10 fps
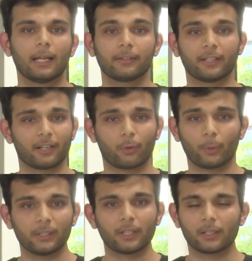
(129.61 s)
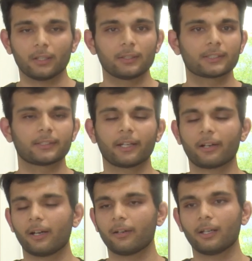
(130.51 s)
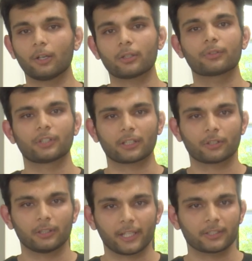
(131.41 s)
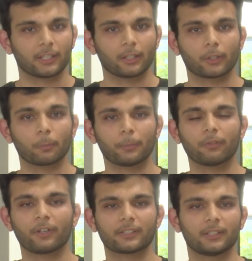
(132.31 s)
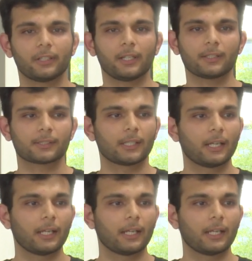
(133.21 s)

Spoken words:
There are wind tunnels, there are a lot of structural testing equipment facilities,